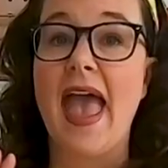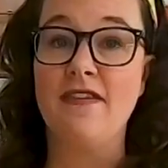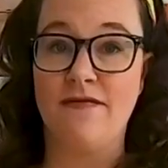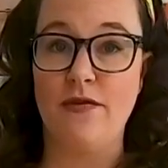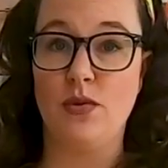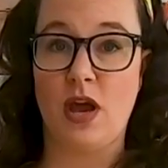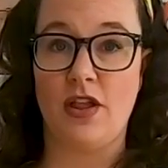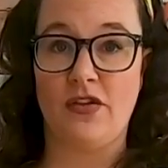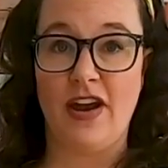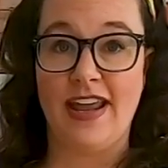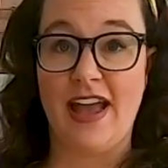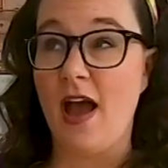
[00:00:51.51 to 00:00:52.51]
and food
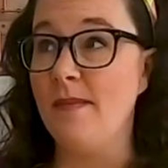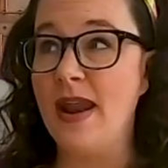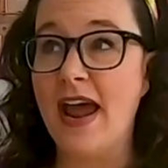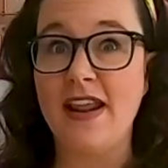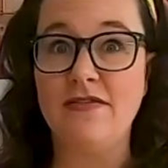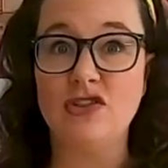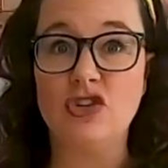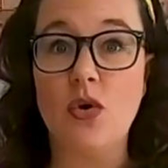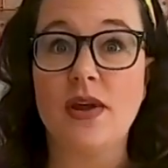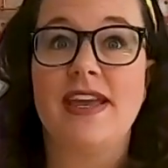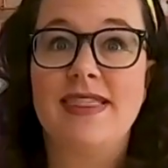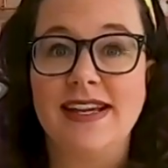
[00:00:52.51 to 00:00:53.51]
coloring. I'm not even
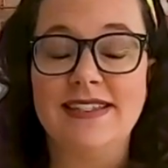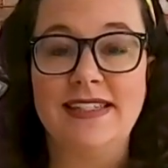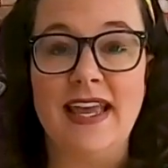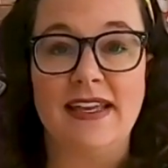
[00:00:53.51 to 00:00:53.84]
joking, that's